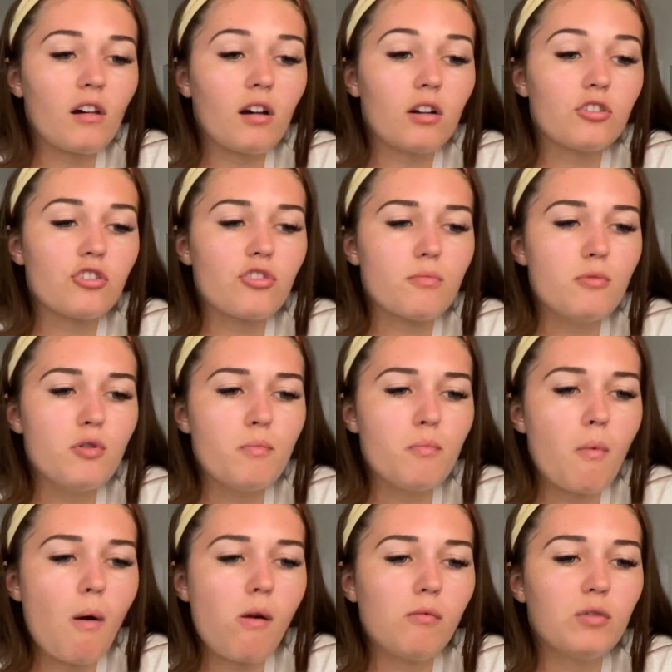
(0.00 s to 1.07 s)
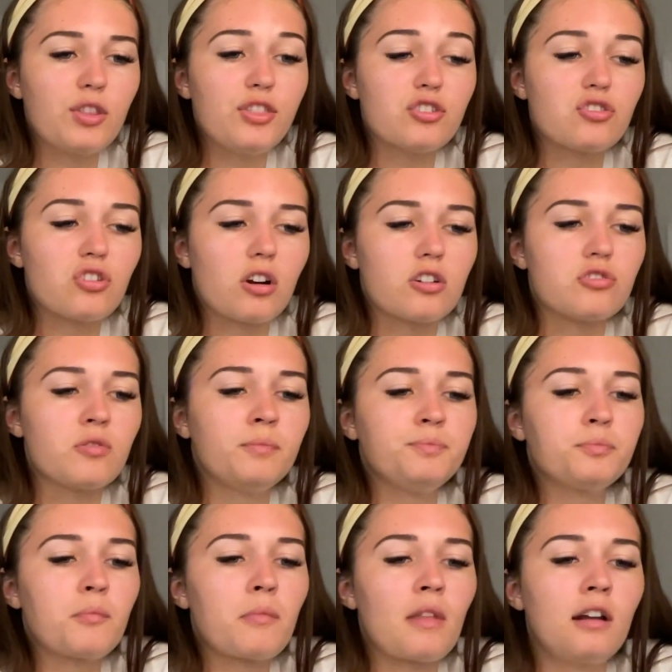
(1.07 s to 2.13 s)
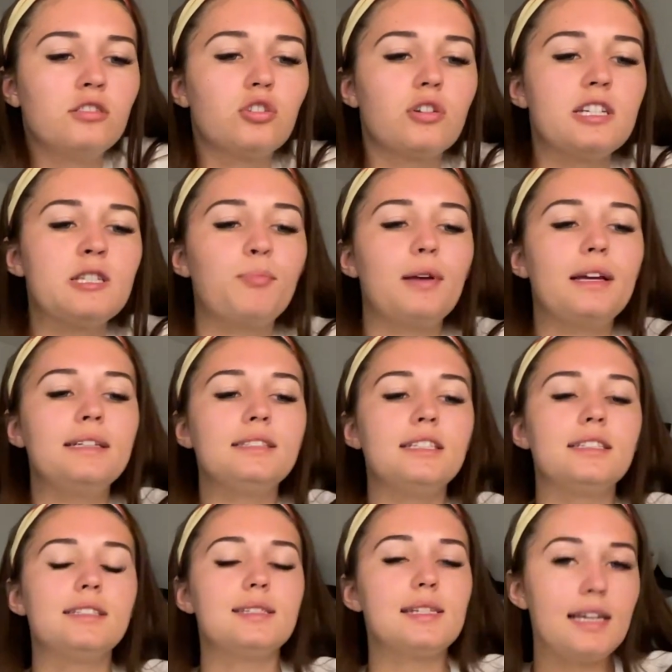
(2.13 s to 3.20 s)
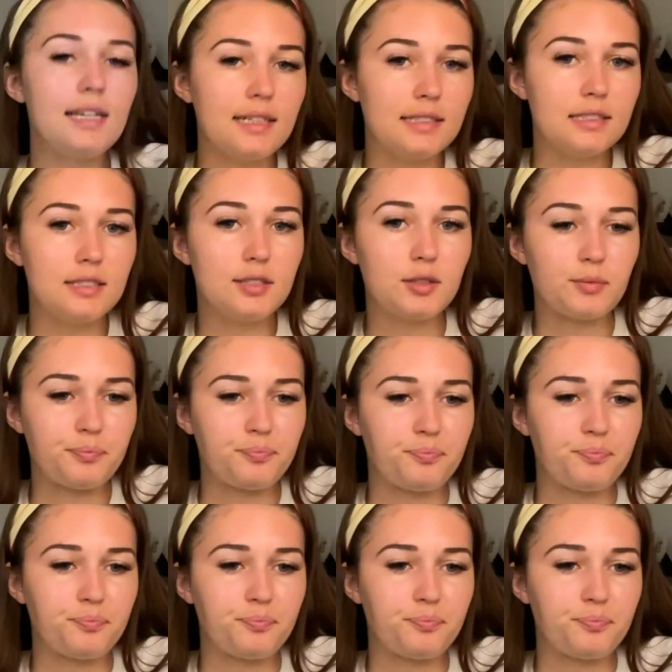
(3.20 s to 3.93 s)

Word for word: under the moon with the stars so he's planting seeds